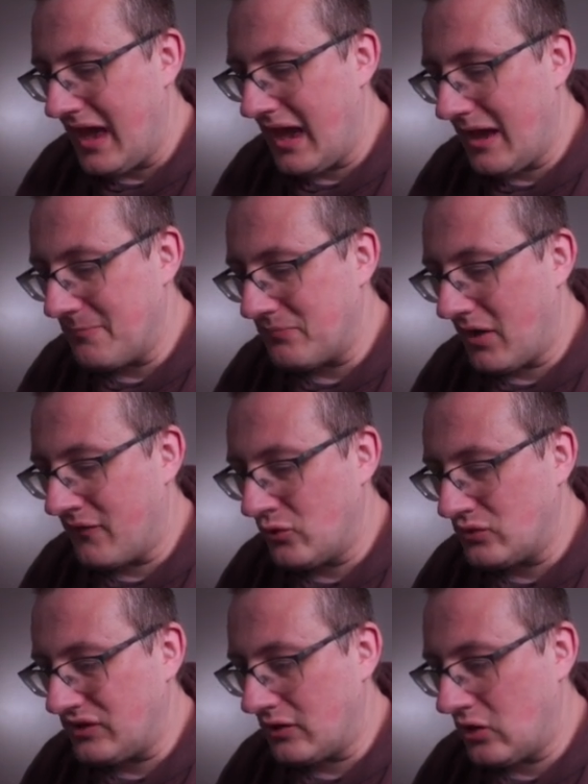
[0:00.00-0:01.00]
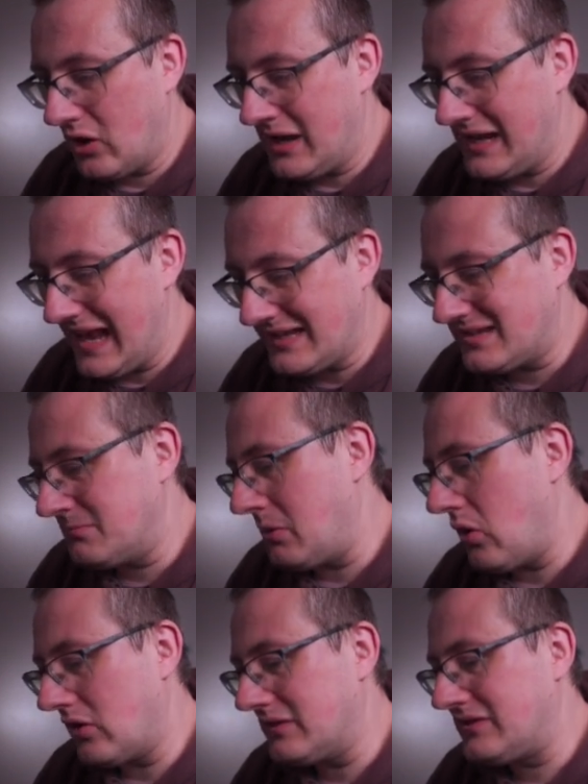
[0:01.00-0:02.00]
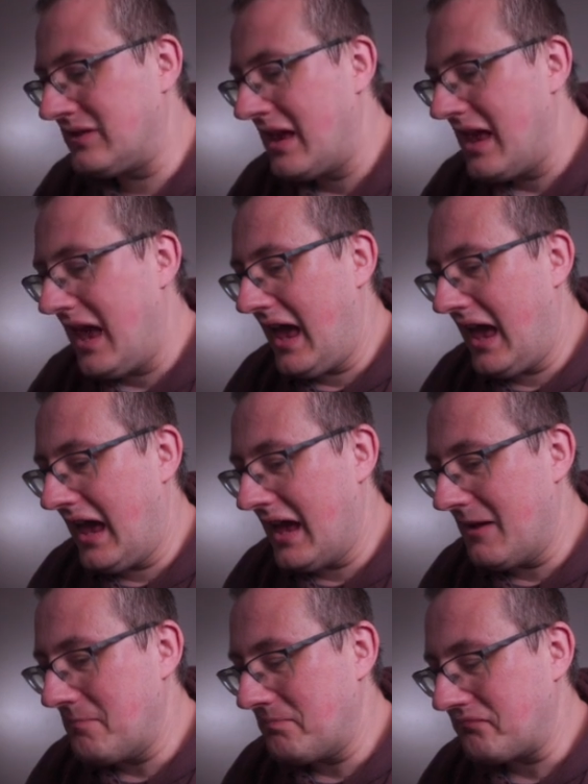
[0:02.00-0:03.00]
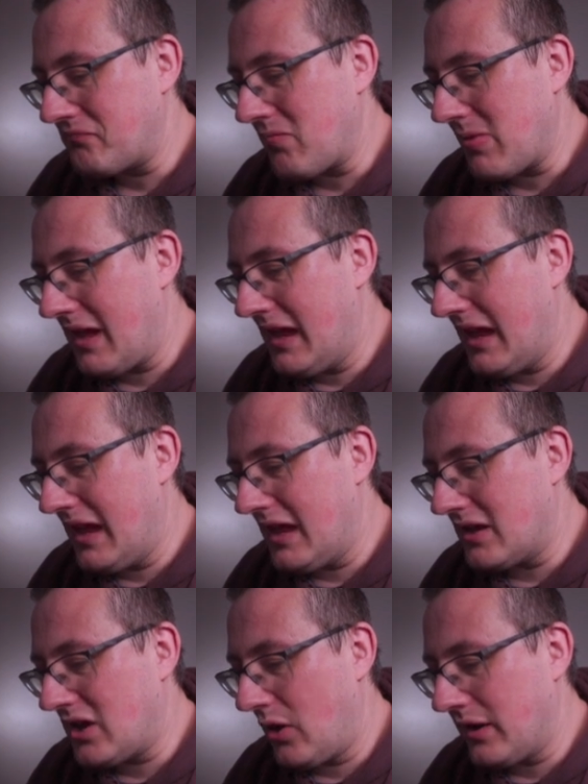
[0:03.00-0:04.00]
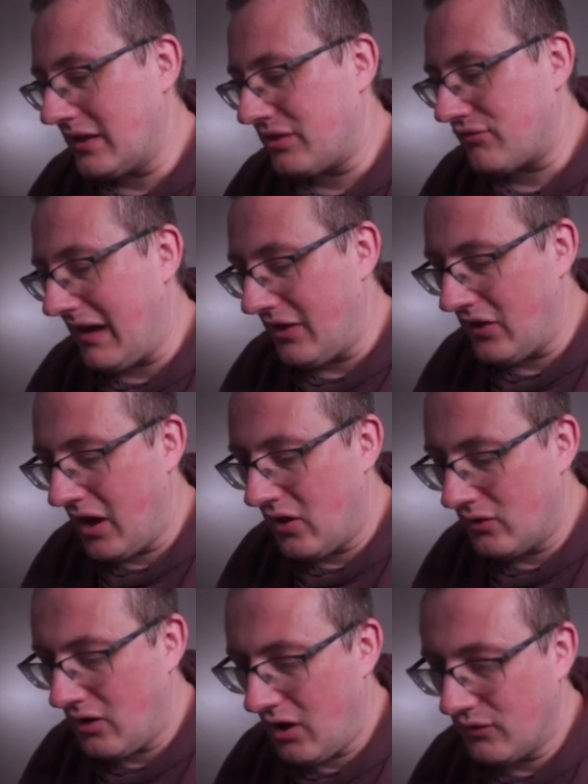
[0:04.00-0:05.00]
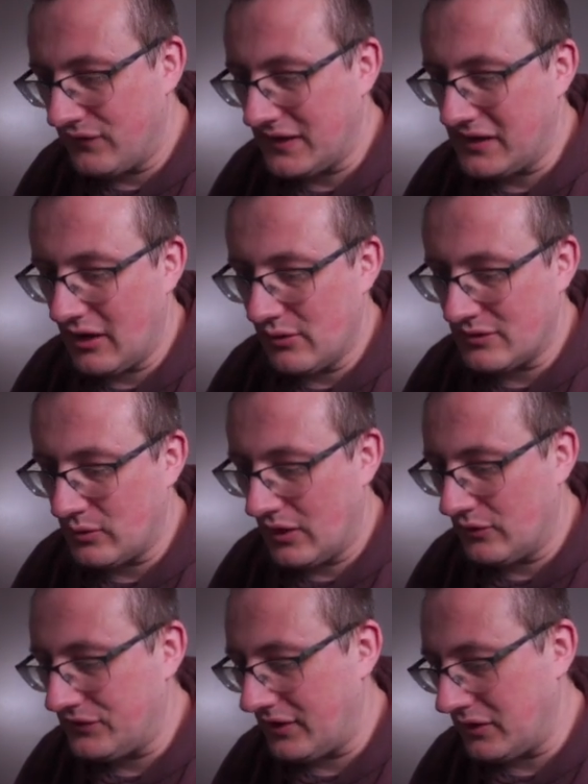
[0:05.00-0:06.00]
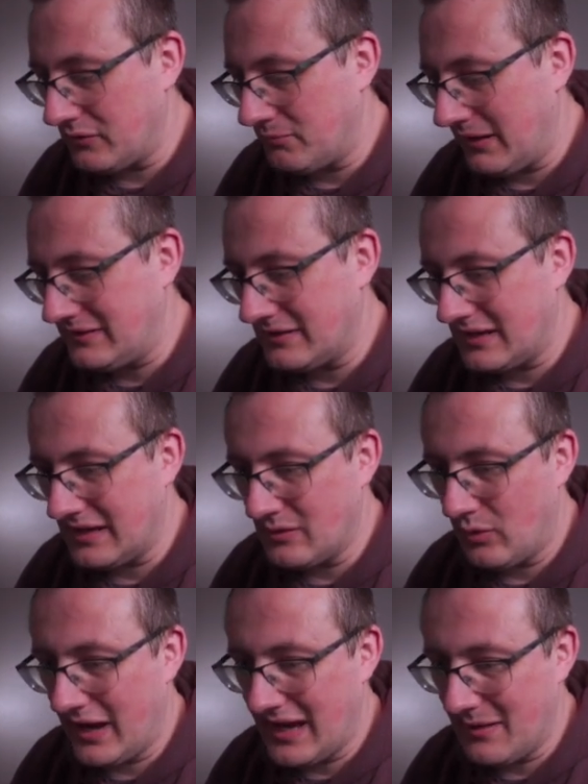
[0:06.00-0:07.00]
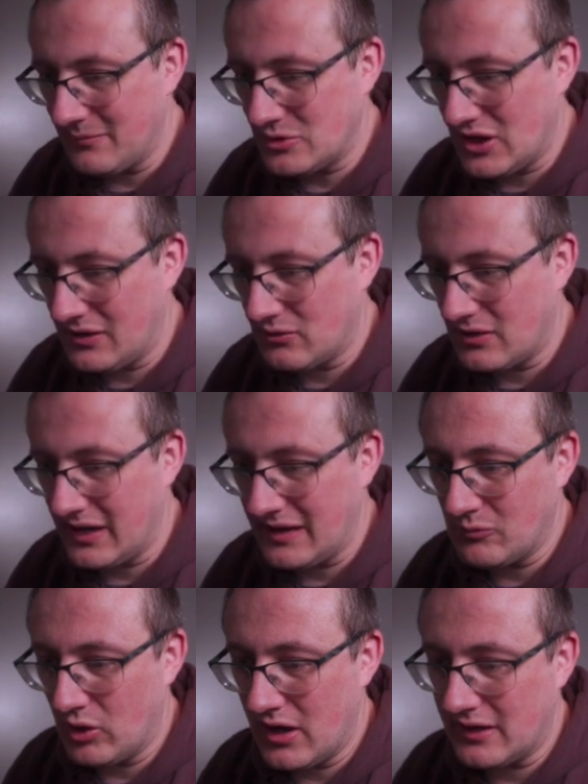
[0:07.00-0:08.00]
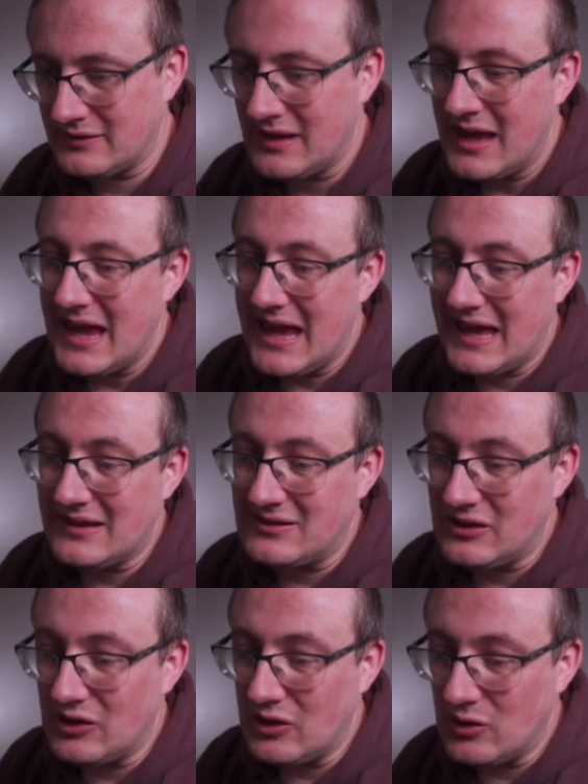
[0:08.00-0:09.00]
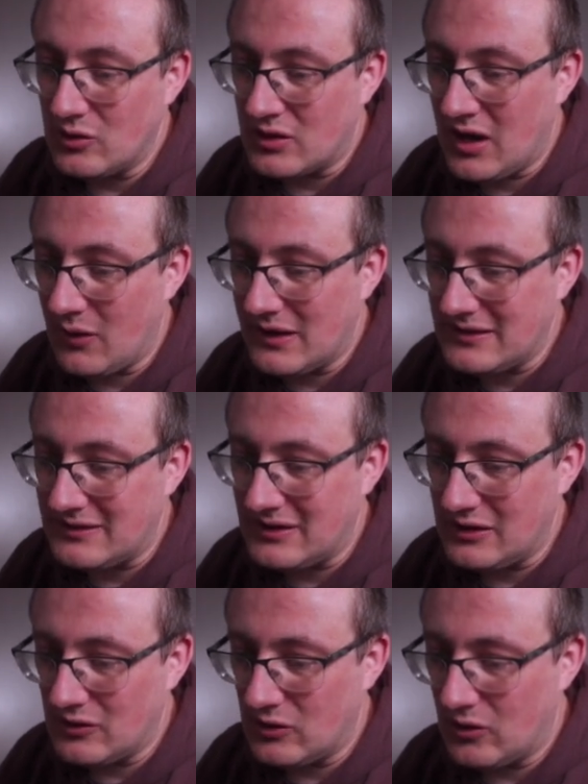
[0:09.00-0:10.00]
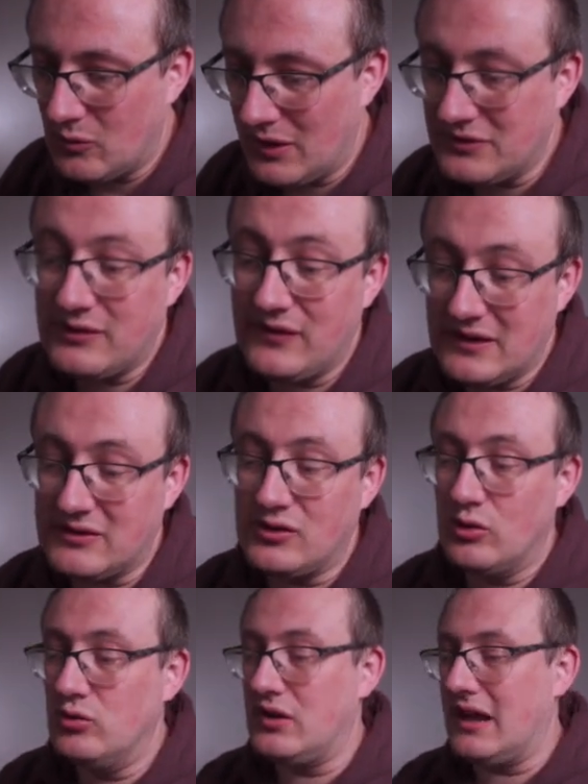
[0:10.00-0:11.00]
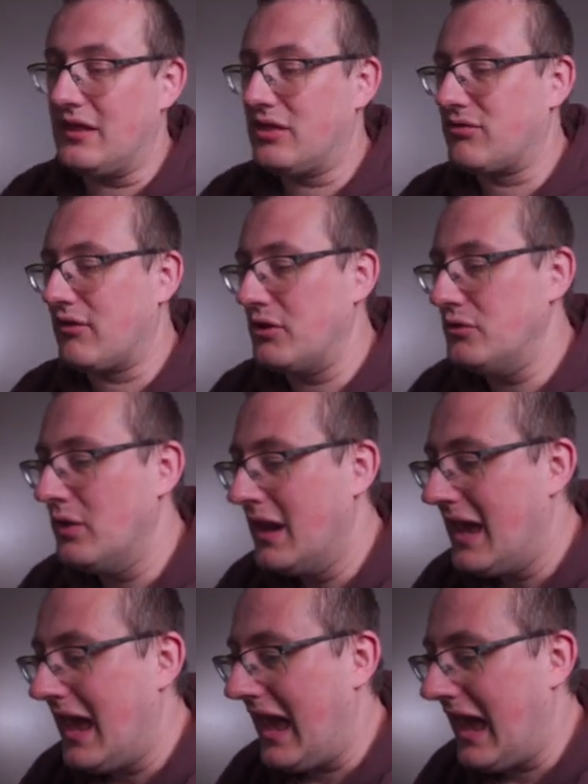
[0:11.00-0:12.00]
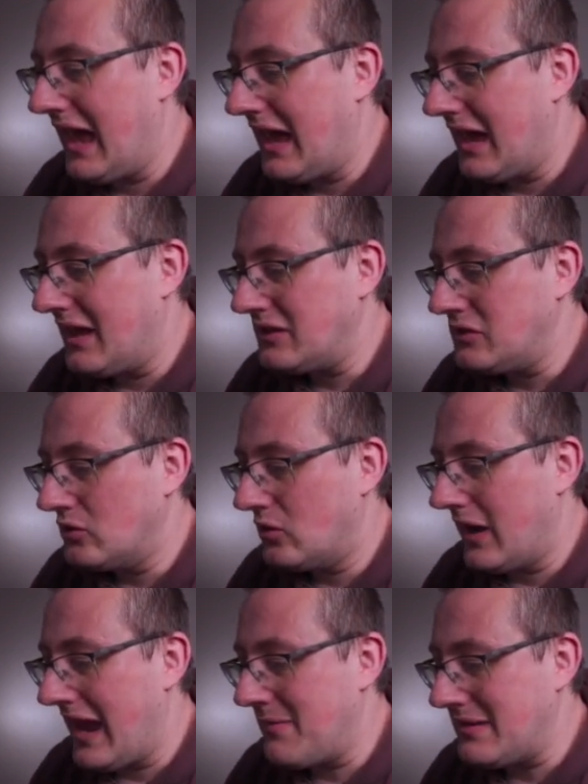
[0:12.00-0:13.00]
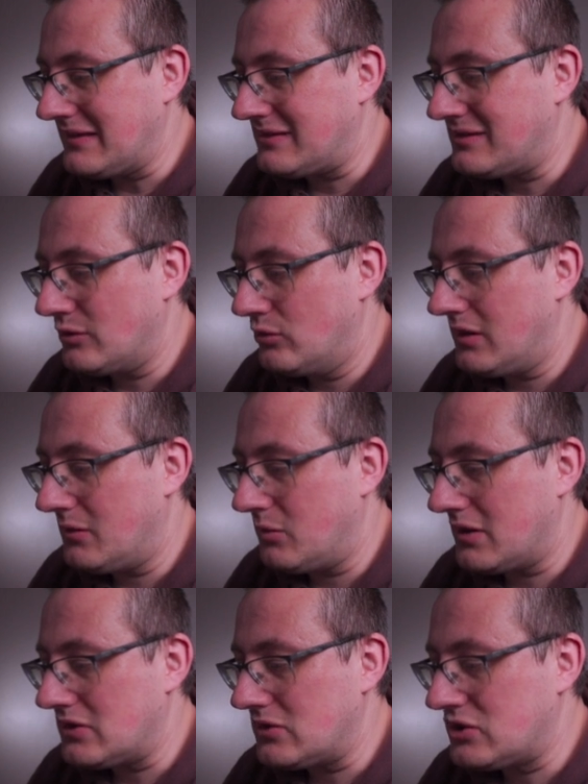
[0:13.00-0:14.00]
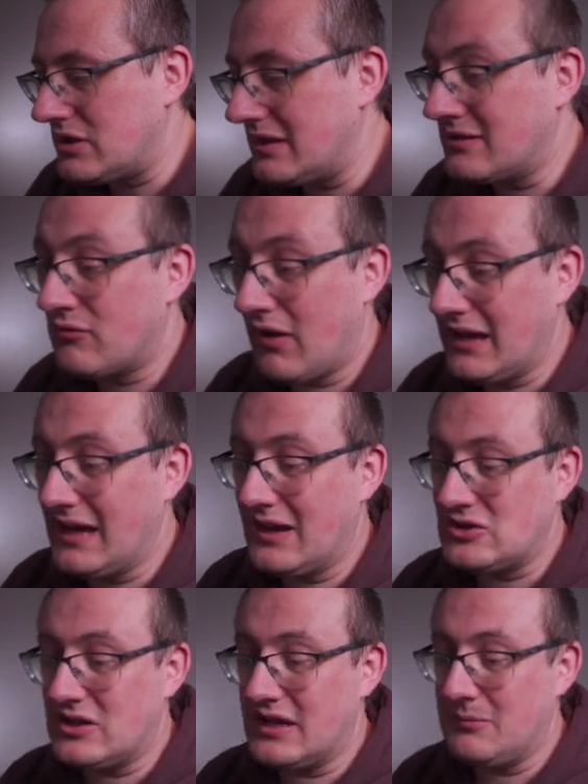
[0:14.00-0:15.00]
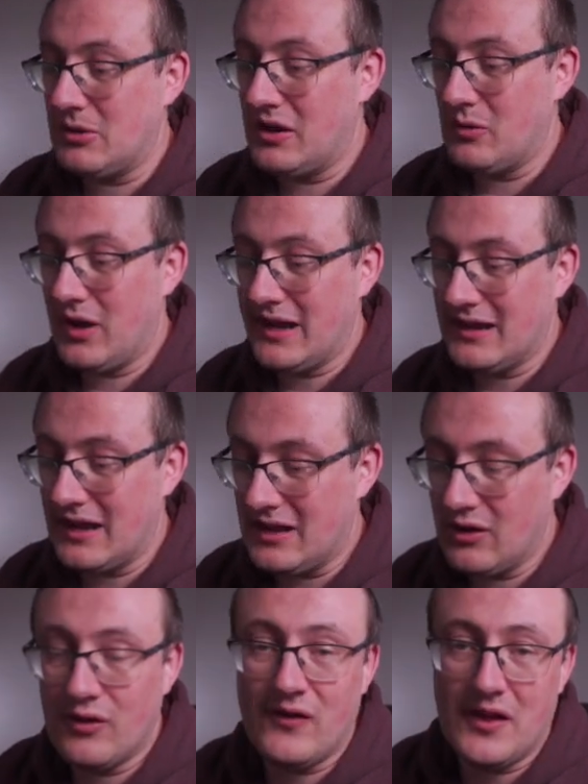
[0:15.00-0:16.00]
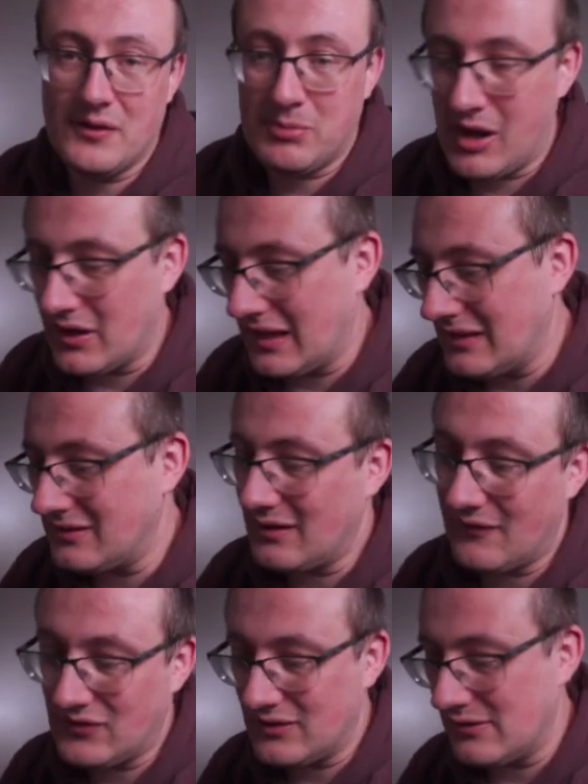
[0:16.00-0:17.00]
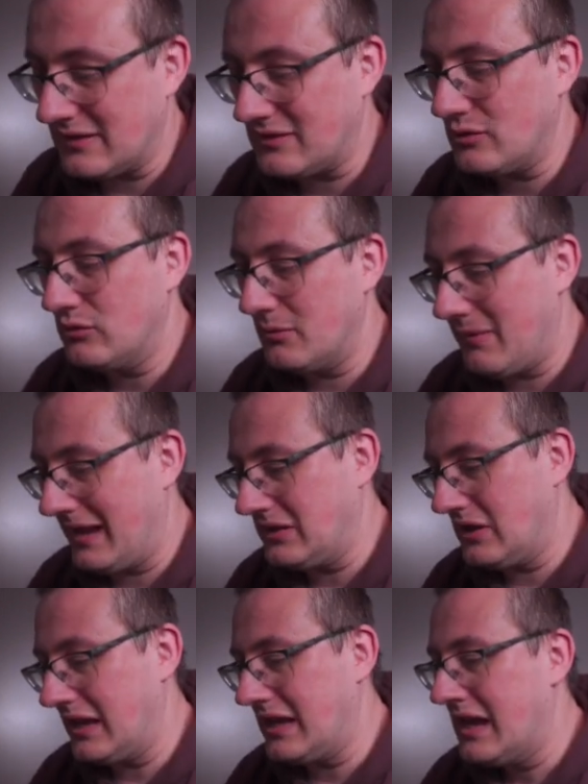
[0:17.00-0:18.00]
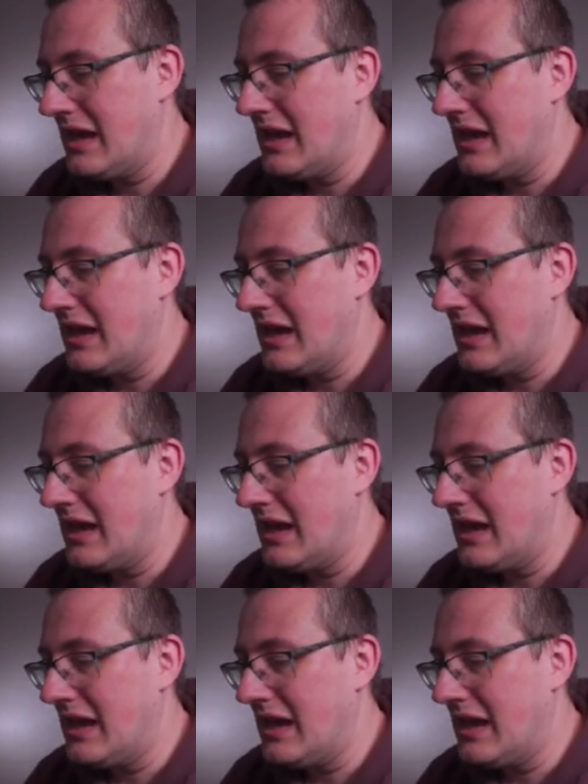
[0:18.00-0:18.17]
Um, I've also got a letterbox um, uh, going throughout the whole, whole video as well. So basically the way mChannel Clean works is you go into your, once you've installed it through Uh, your M installer, which is great actually, by the way. A lot of other plugins you have to install them manually,